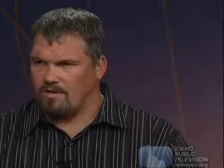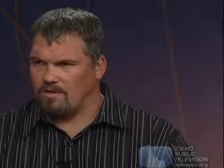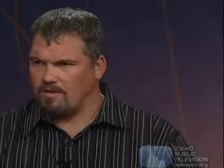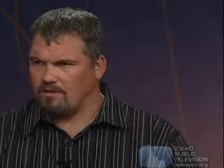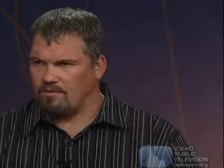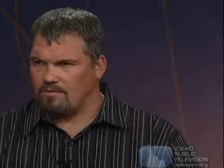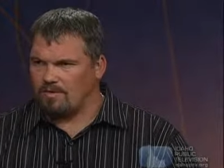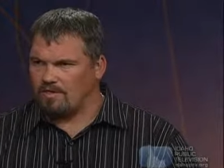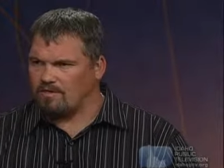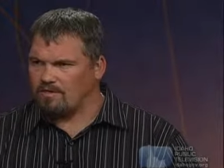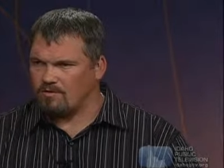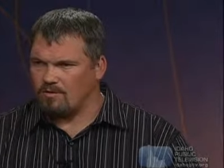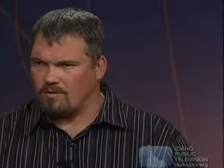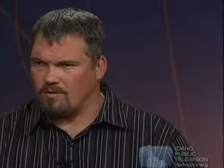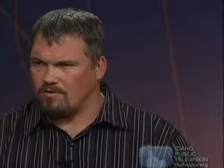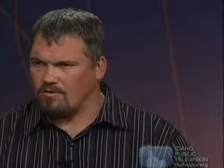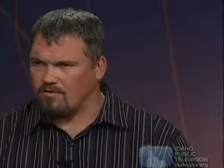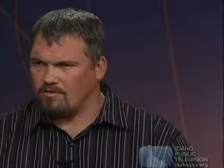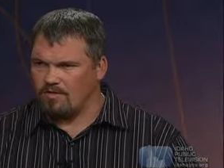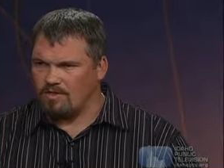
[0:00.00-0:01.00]
This is my story
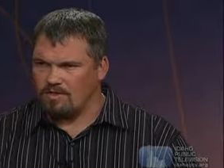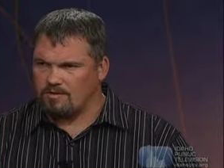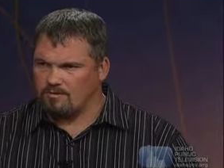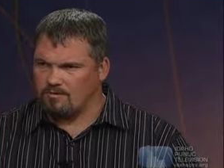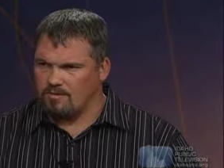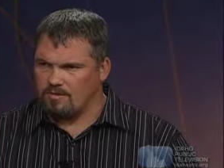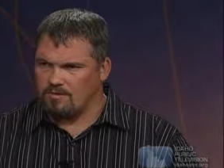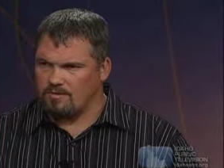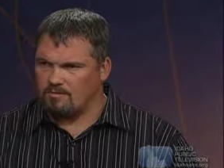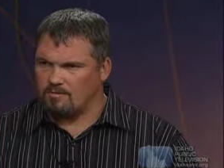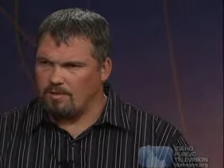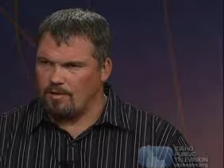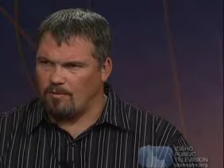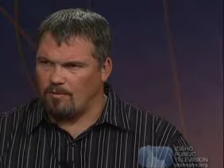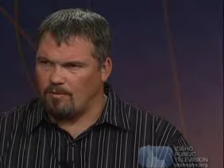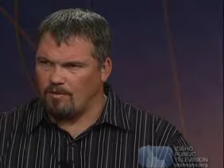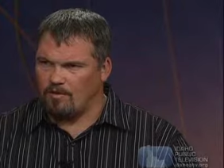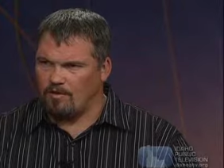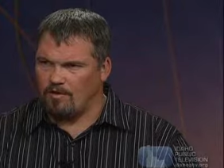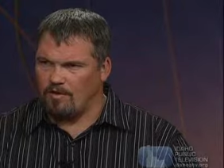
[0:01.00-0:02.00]
with drugs, but there's
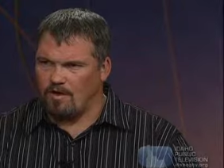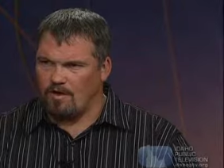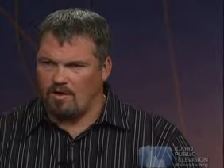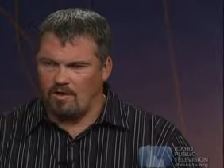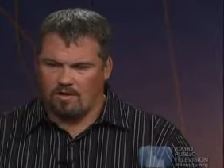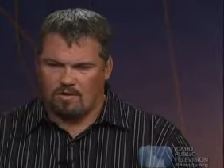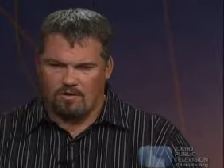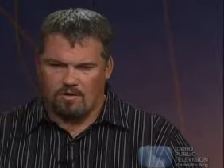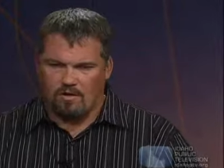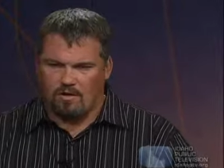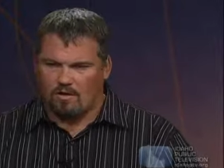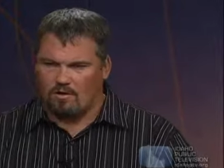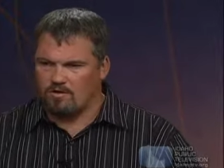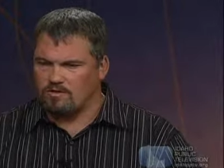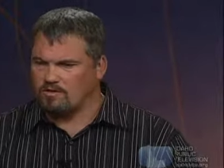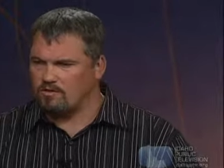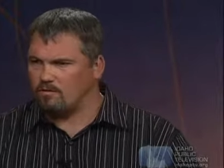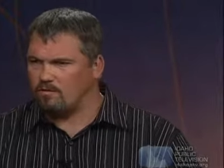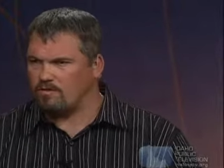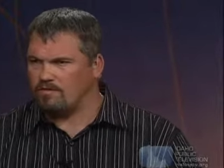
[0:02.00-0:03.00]
people with uh, all
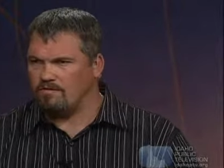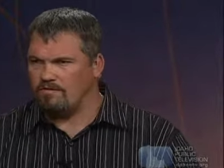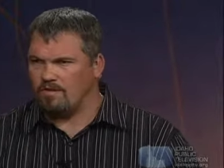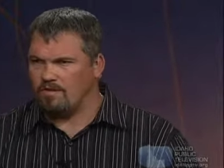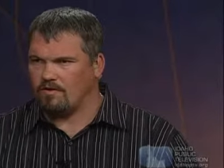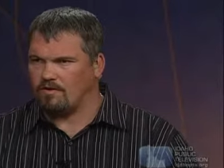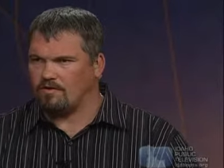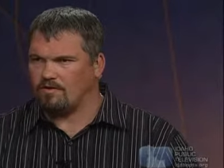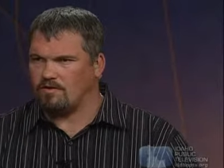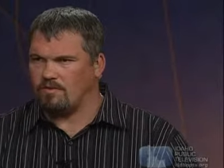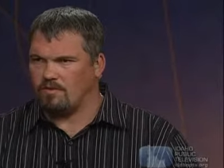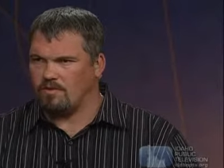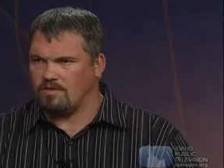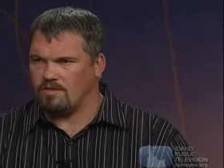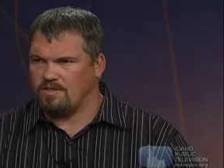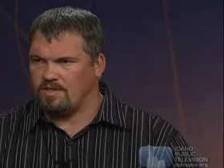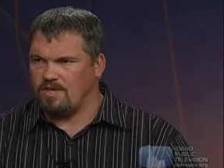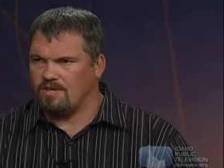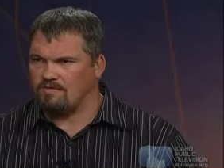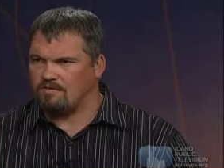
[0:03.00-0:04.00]
sorts of other
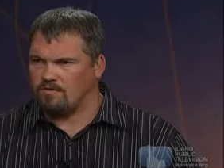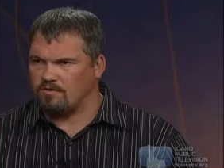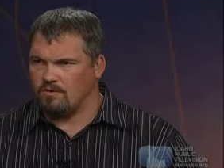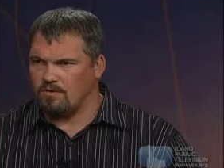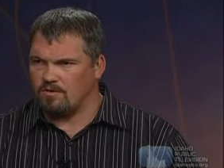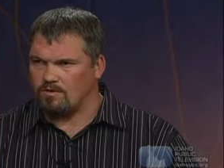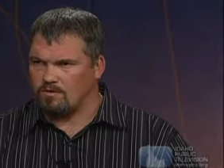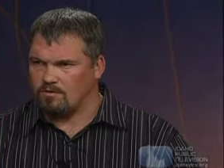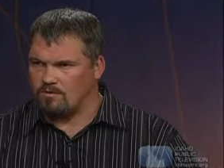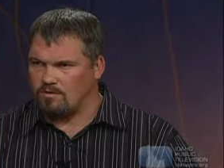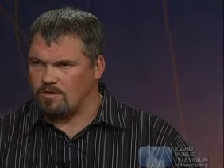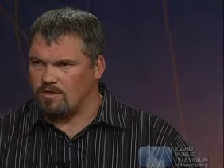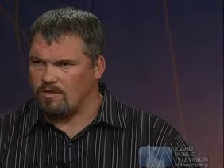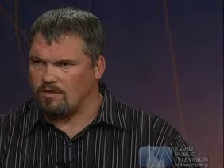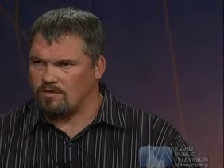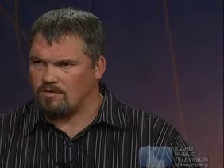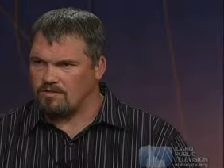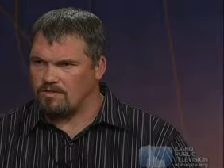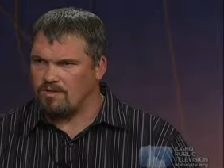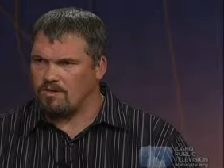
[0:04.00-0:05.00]
stories that have struggles within
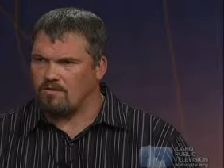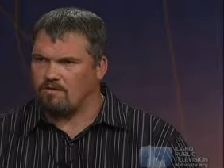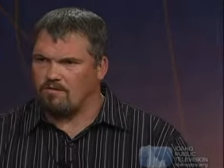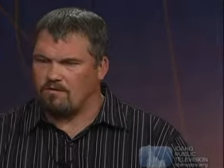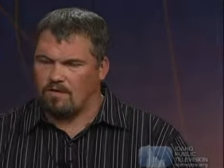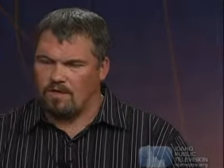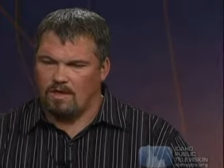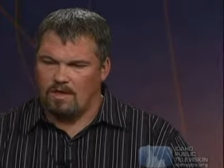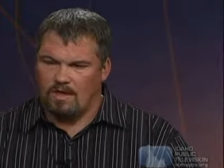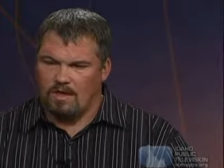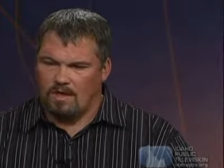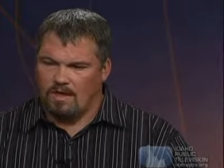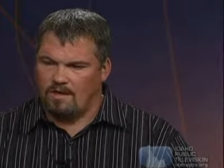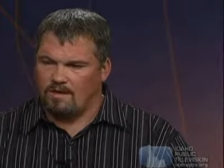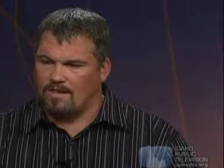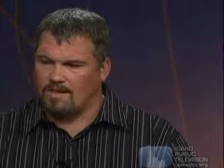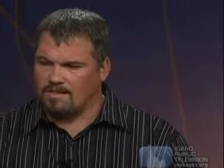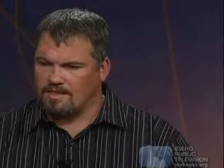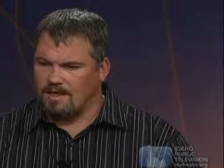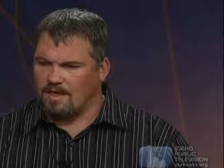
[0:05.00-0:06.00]
themselves, and
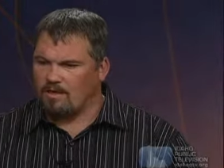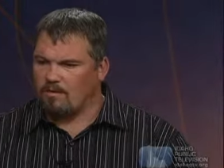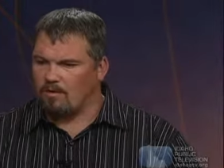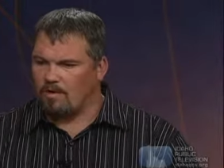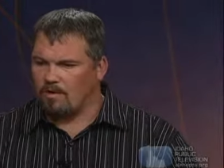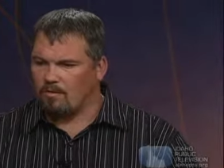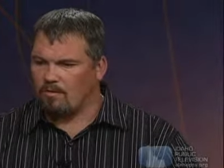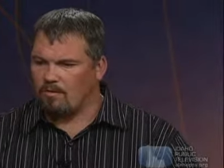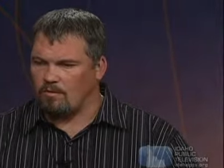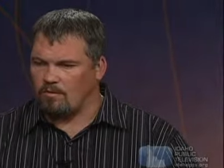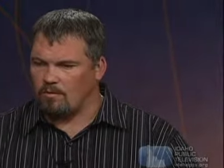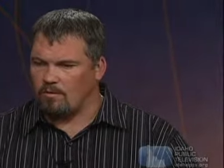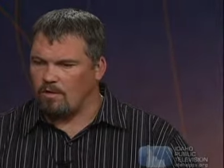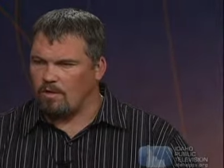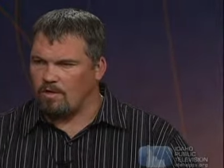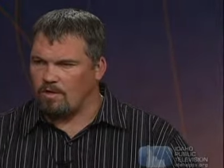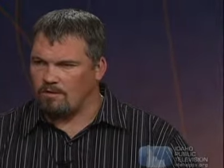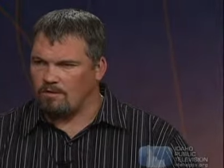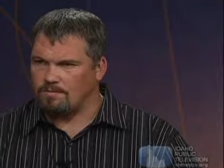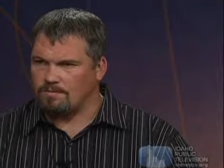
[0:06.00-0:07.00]
that's kind of why I wrote the book.